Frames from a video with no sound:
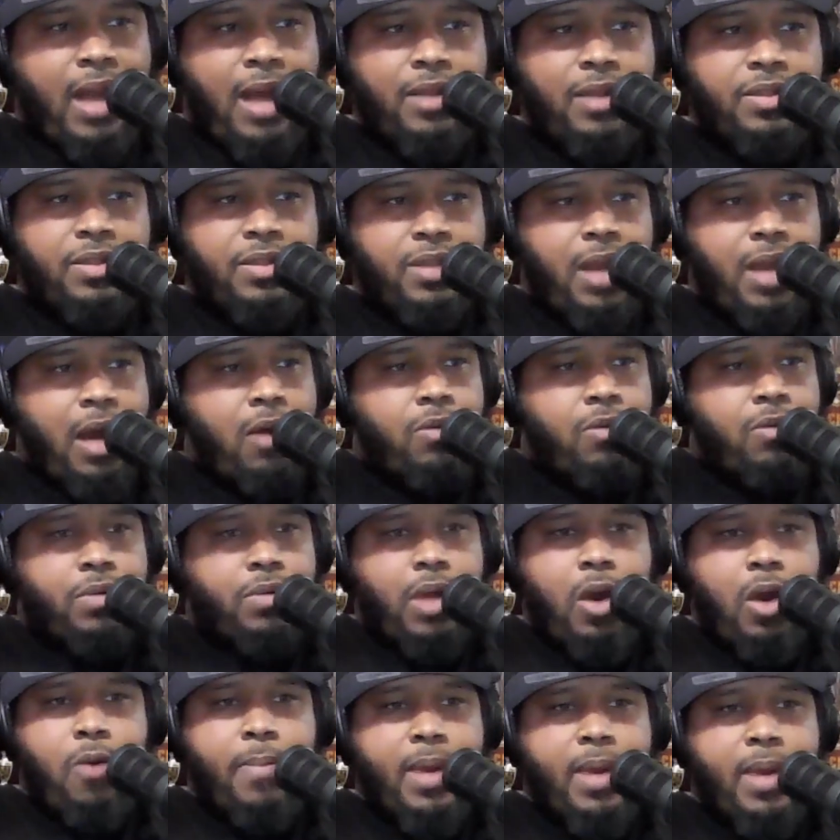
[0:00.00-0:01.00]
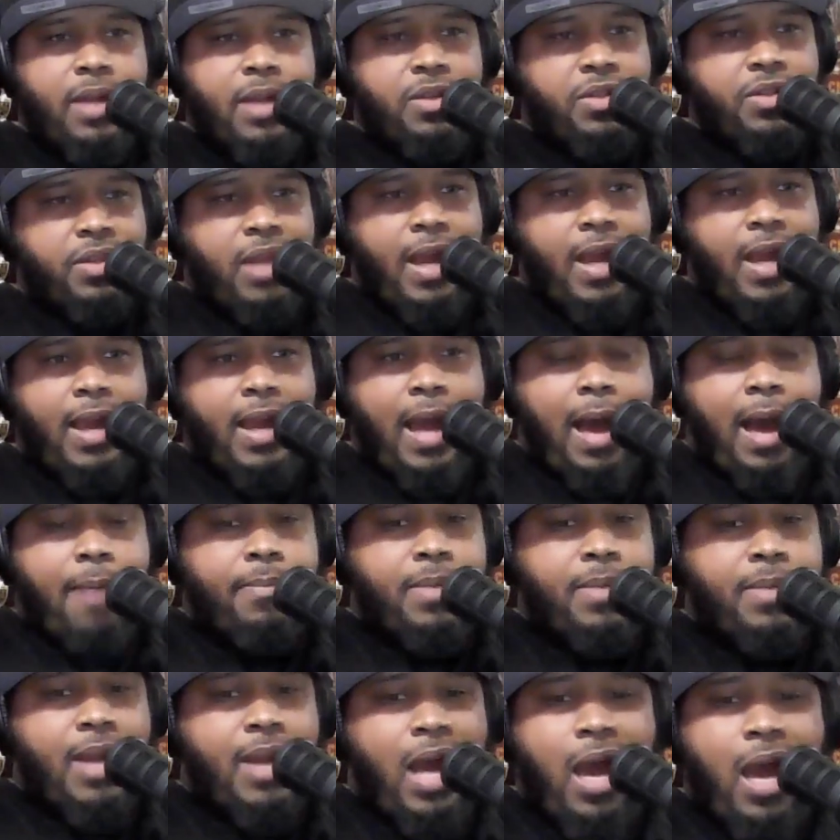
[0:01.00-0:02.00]
I don't know, man. It's just like
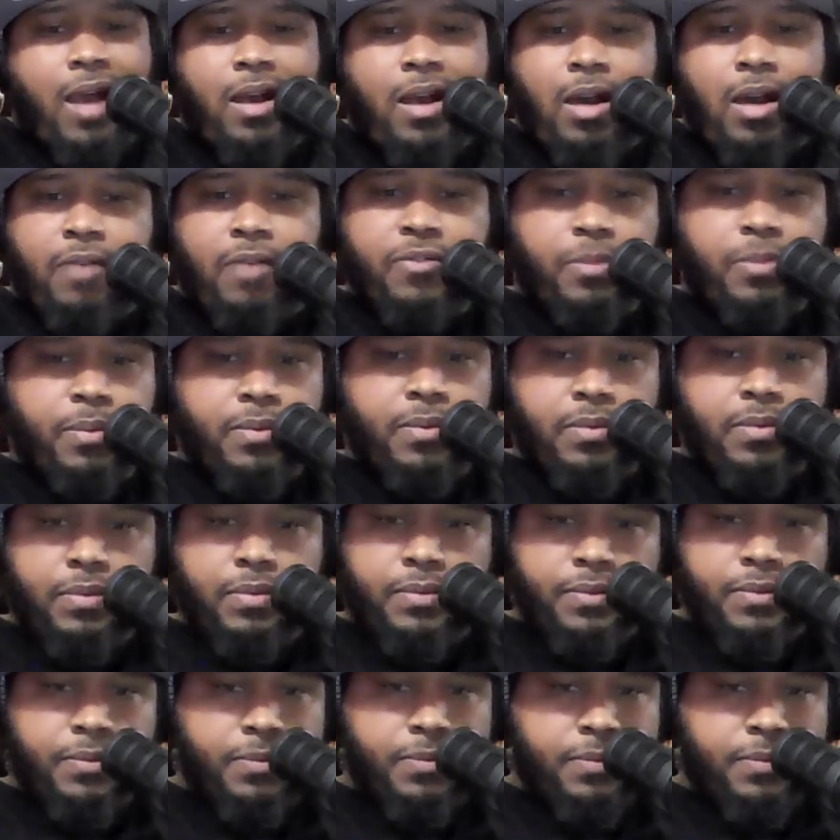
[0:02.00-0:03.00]
I'm not comfortable.